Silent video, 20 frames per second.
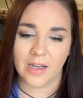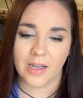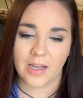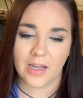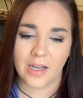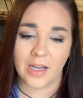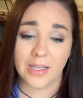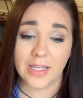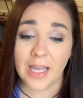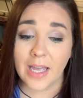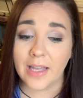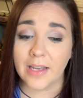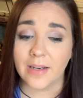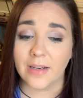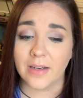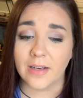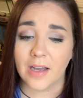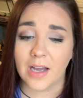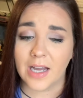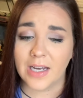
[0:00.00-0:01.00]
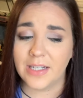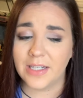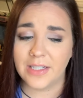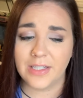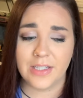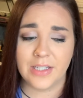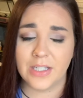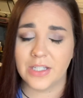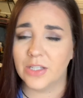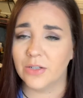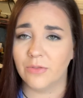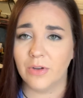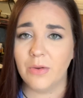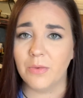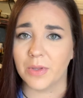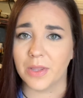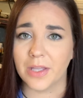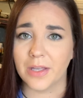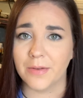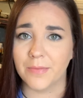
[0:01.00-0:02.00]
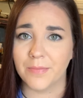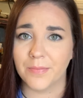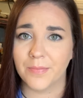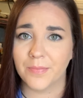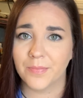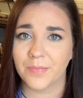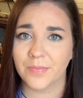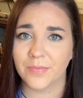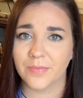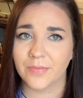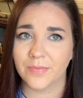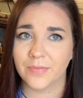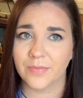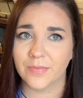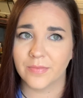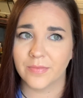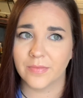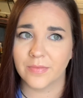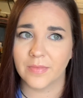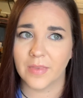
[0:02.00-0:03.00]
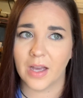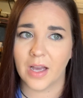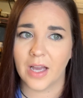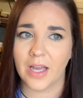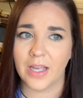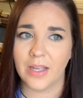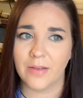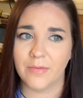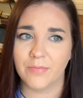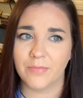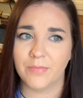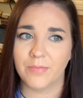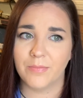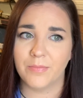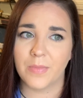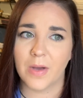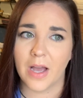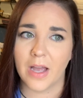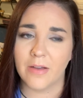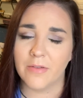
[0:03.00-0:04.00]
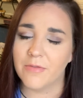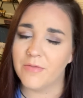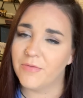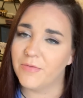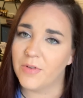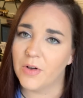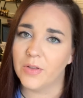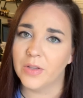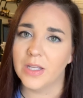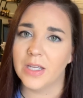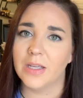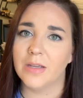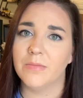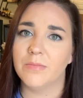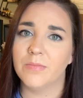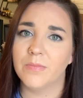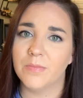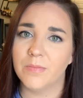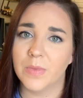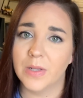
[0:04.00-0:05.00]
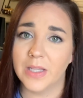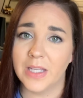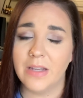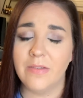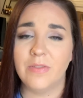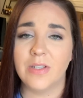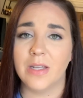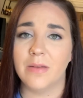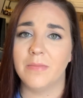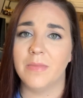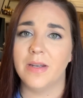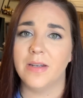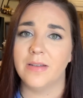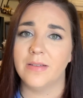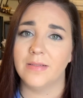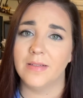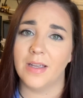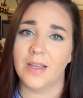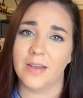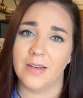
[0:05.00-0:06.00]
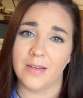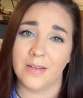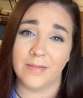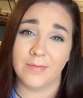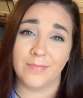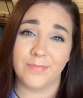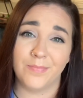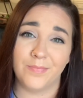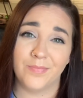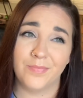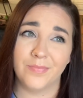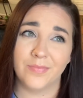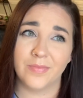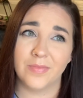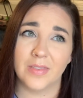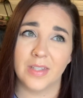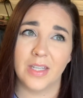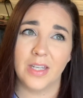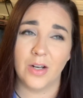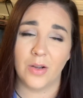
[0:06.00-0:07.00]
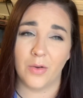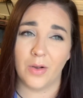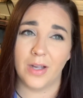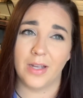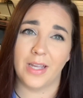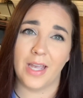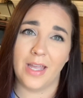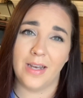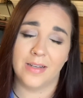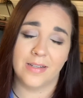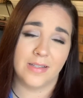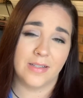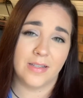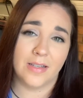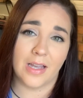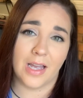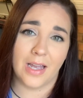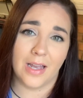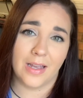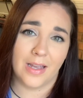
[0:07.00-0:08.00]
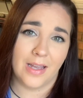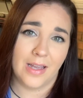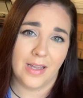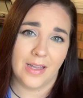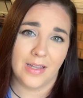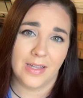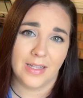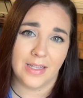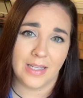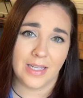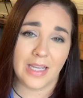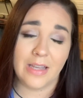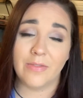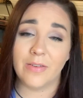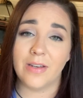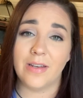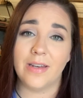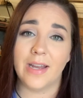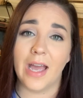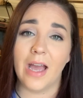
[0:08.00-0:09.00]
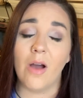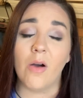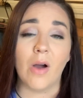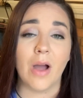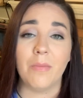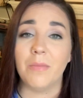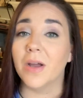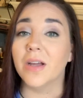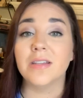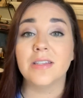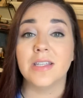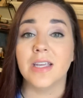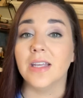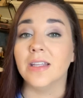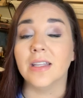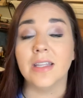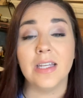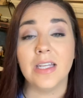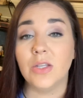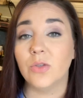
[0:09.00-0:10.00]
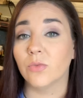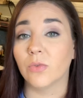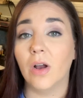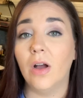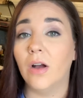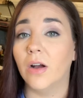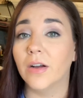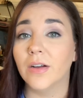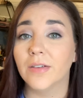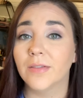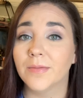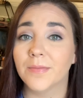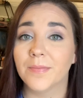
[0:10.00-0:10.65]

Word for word: again I didn't disagree with him I I fully believed him and and you know again even now I'm not saying that he's wrong